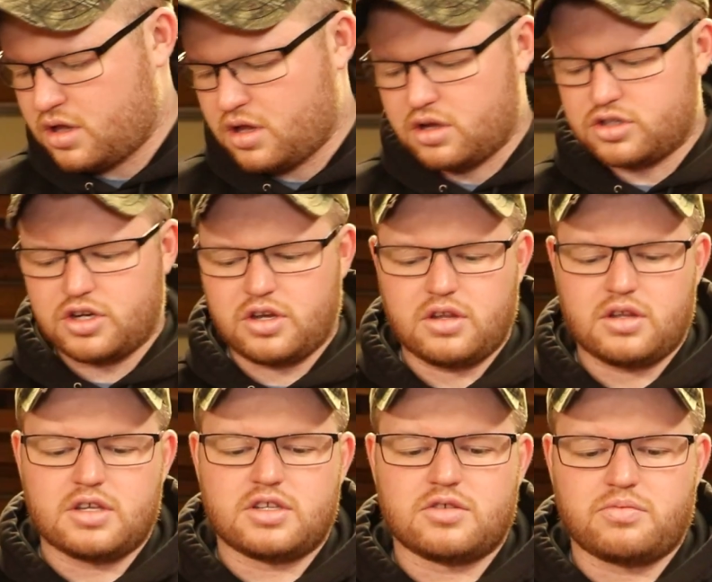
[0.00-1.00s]
I'll show you.
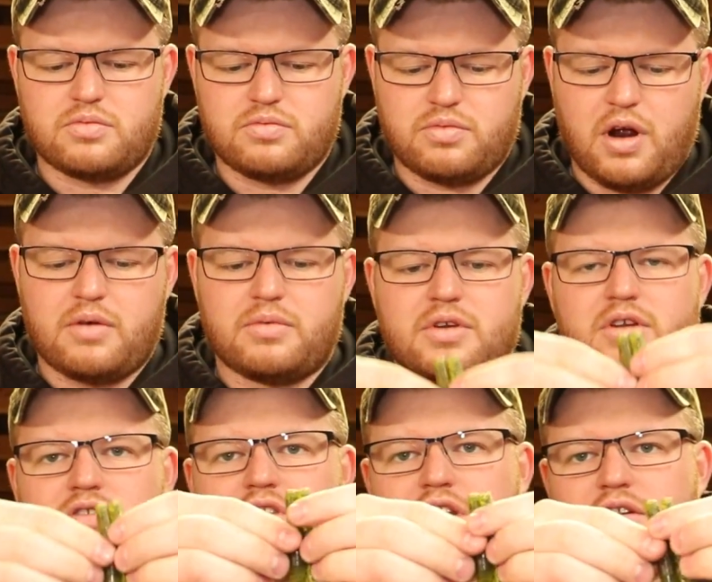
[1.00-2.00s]
This is probably,
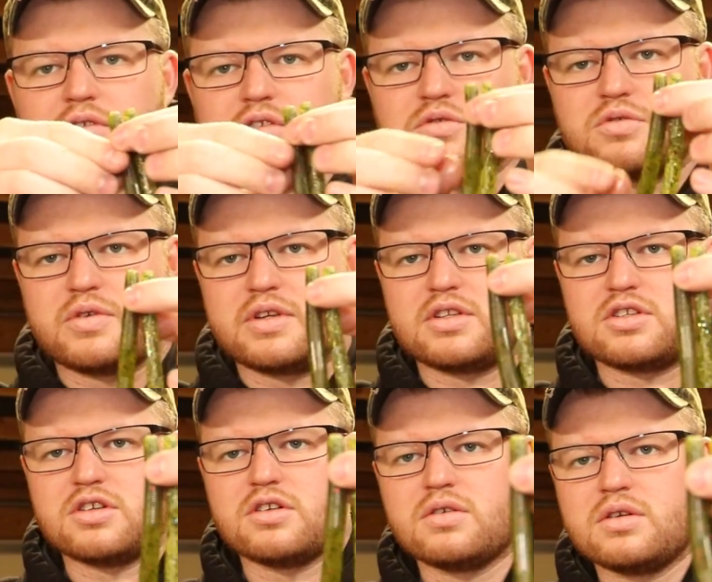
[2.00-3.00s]
here's the difference between the
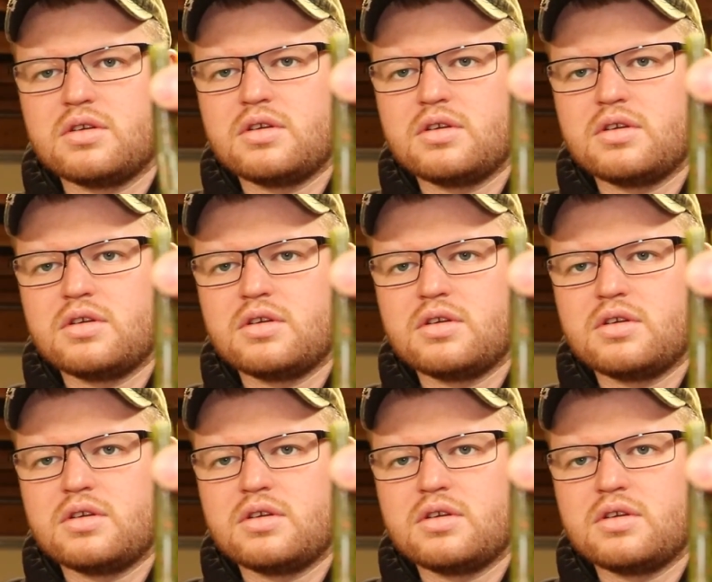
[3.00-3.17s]
two.